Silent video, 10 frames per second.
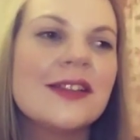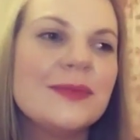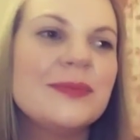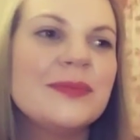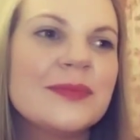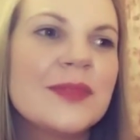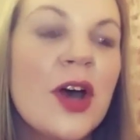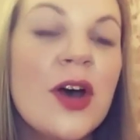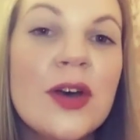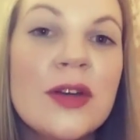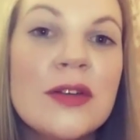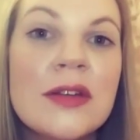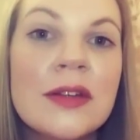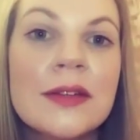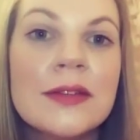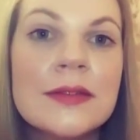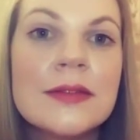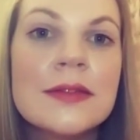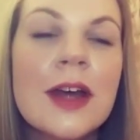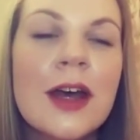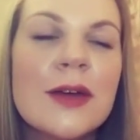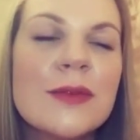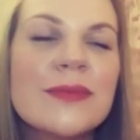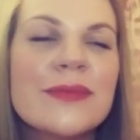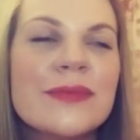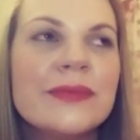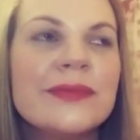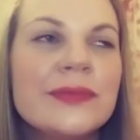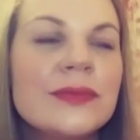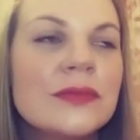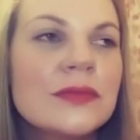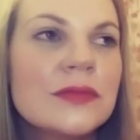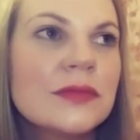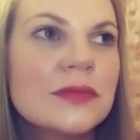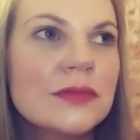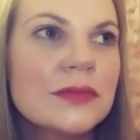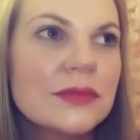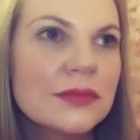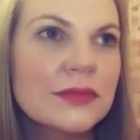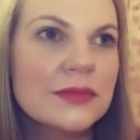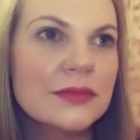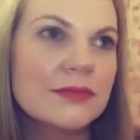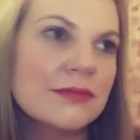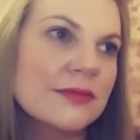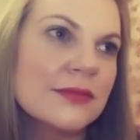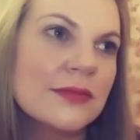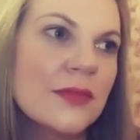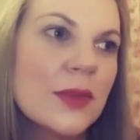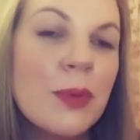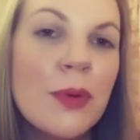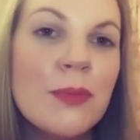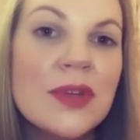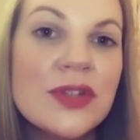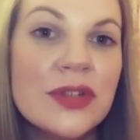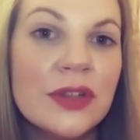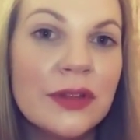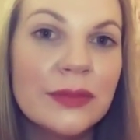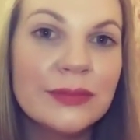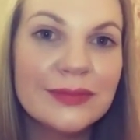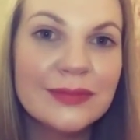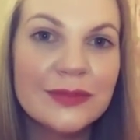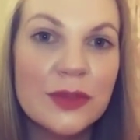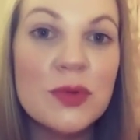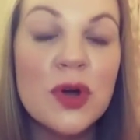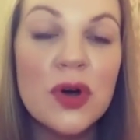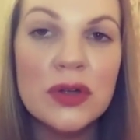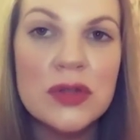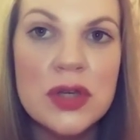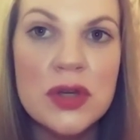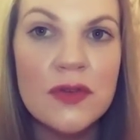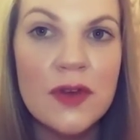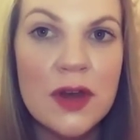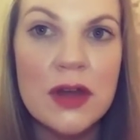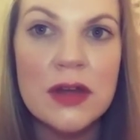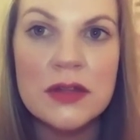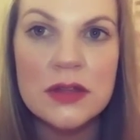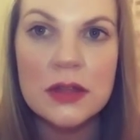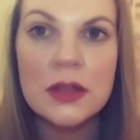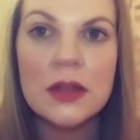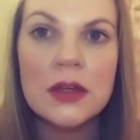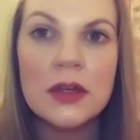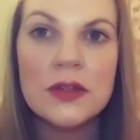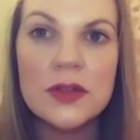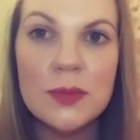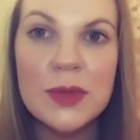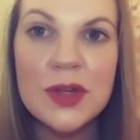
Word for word: permission from God or the universe to be granted what we want. We have to um,